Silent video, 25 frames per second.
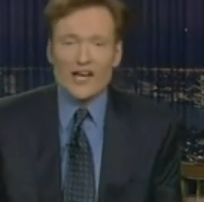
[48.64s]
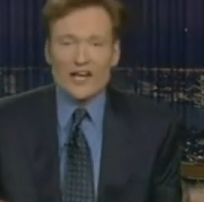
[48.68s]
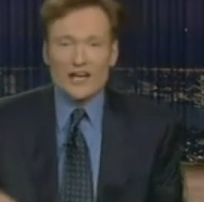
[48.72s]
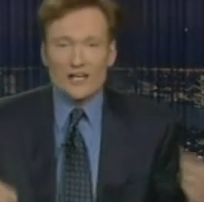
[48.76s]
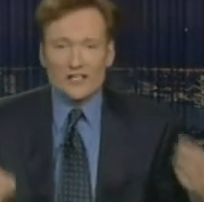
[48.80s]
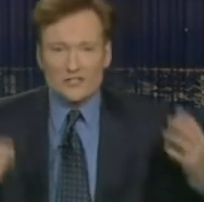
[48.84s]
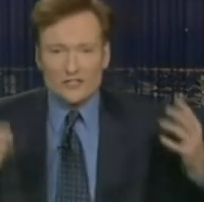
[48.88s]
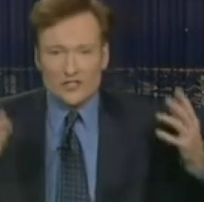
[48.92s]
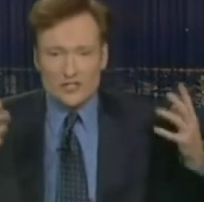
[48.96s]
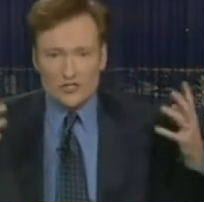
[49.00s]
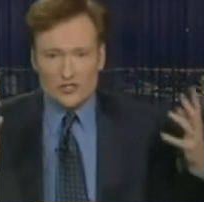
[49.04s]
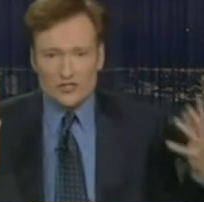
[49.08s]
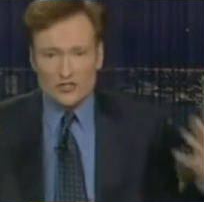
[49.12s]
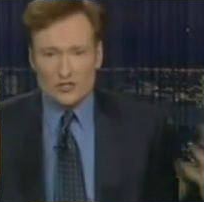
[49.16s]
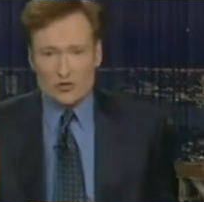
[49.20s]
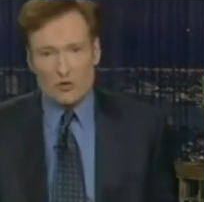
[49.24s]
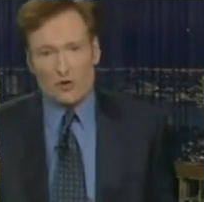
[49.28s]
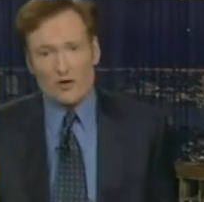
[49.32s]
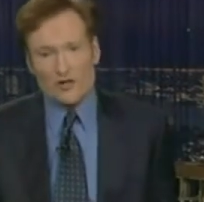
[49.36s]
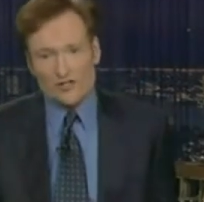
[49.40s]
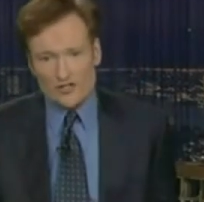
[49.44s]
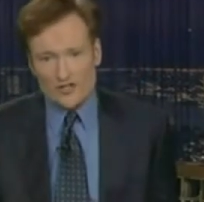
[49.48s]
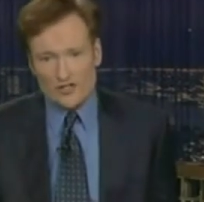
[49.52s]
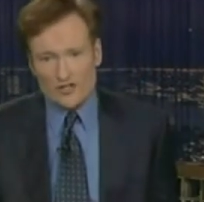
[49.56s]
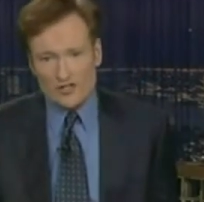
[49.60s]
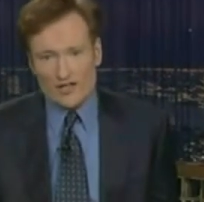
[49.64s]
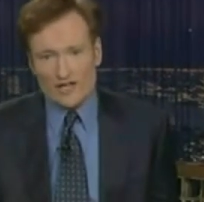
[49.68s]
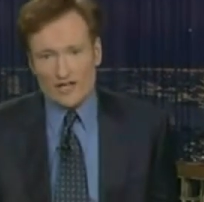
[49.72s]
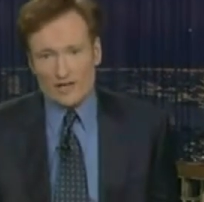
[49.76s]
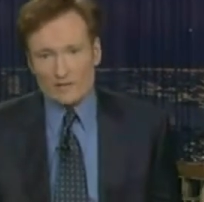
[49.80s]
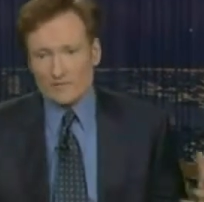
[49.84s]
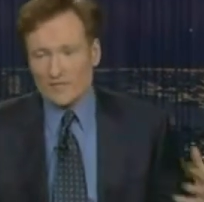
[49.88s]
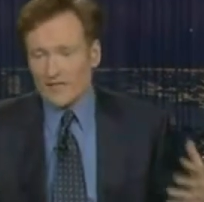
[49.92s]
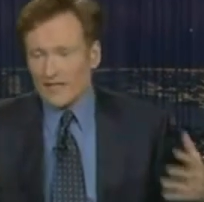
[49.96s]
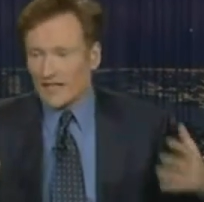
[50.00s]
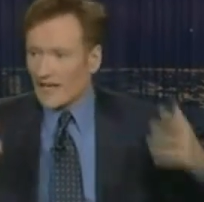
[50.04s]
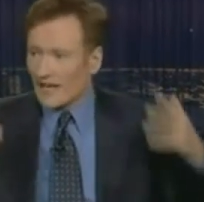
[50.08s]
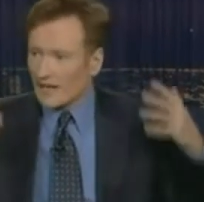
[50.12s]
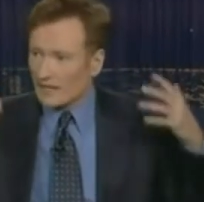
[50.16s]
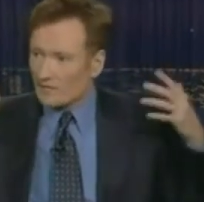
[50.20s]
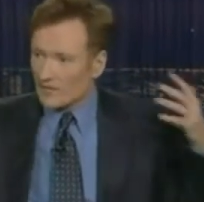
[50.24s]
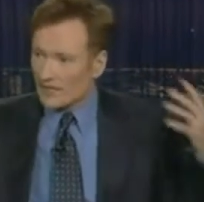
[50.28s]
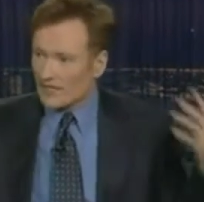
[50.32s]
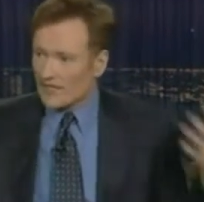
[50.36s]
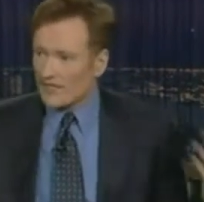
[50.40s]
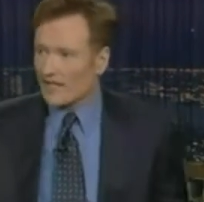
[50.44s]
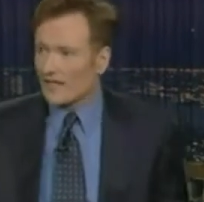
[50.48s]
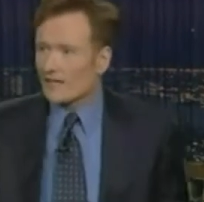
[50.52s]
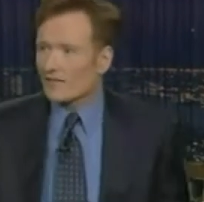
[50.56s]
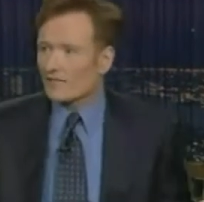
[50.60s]
to torture him to get him to
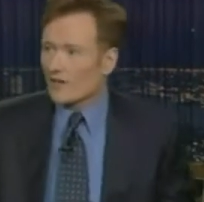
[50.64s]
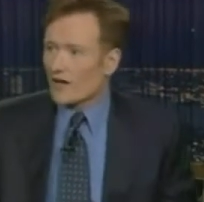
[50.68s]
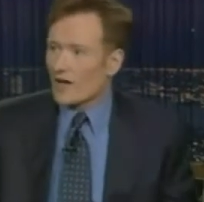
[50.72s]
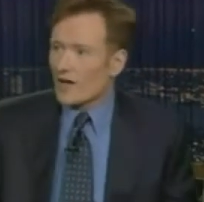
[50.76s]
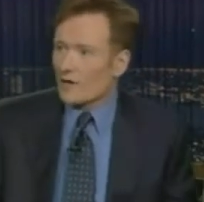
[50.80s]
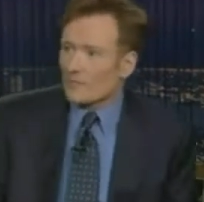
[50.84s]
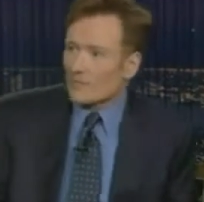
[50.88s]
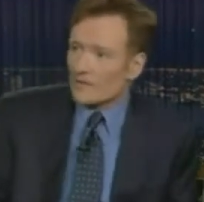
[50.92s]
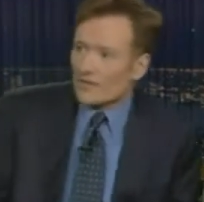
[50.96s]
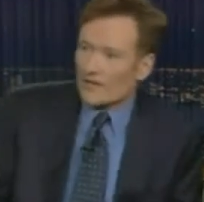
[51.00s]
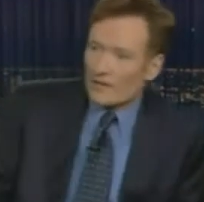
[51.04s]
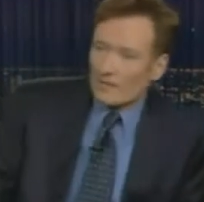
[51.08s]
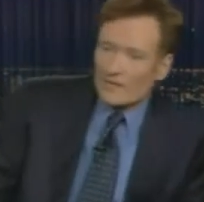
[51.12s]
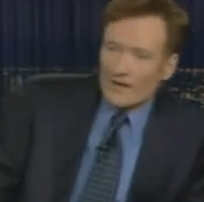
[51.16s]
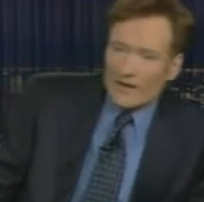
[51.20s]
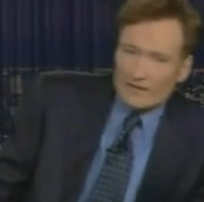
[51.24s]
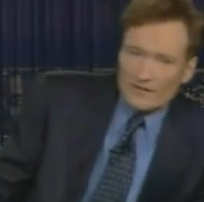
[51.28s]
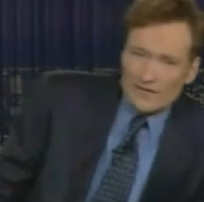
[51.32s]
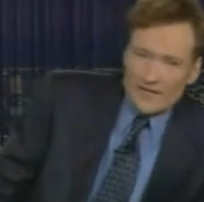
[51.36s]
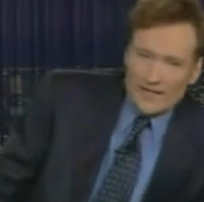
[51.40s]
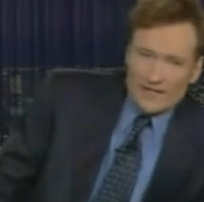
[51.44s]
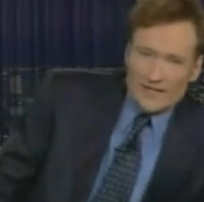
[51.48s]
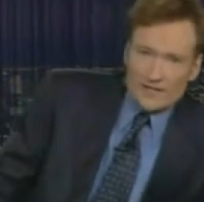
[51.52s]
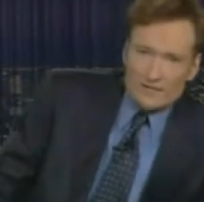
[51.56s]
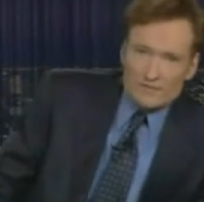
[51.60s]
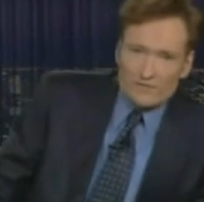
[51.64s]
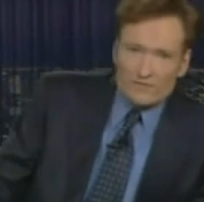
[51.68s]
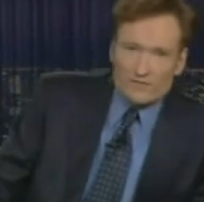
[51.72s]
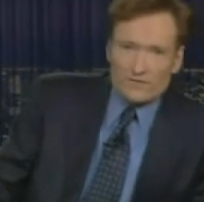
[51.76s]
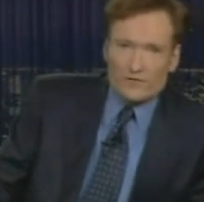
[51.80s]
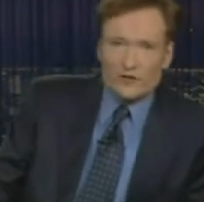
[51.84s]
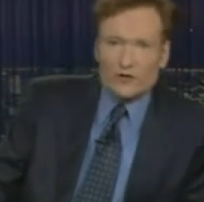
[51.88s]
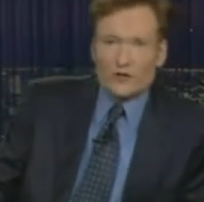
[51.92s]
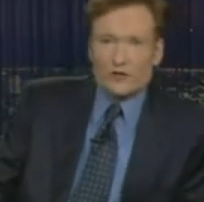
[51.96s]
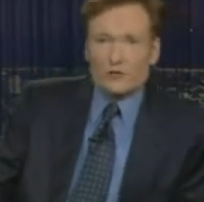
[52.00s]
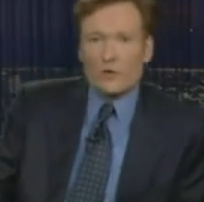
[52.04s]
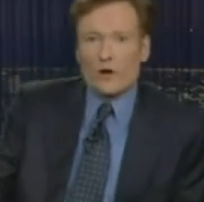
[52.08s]
give up and come out and get some food.